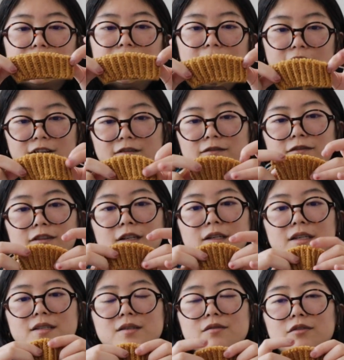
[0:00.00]
cuff
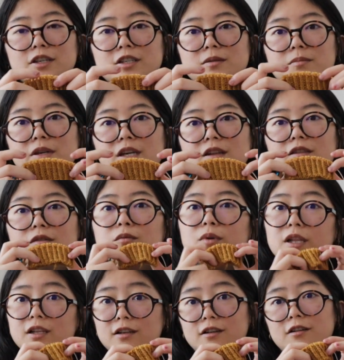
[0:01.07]
is going to be the
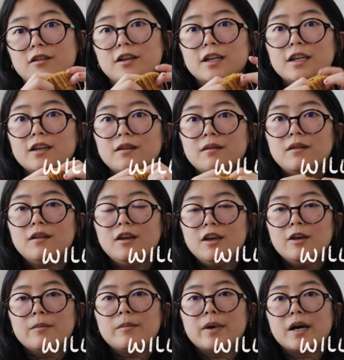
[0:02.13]
Willa Cardigan
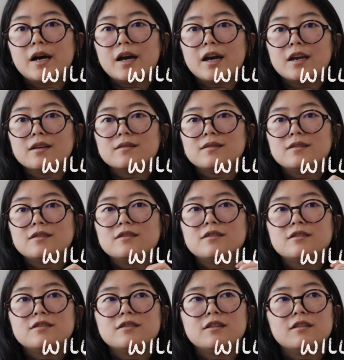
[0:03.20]
by
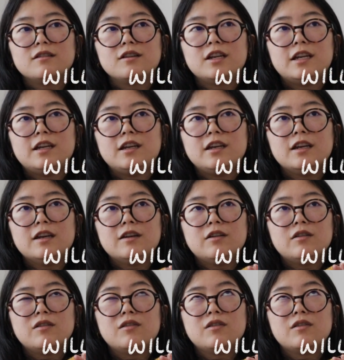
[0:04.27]
Soiree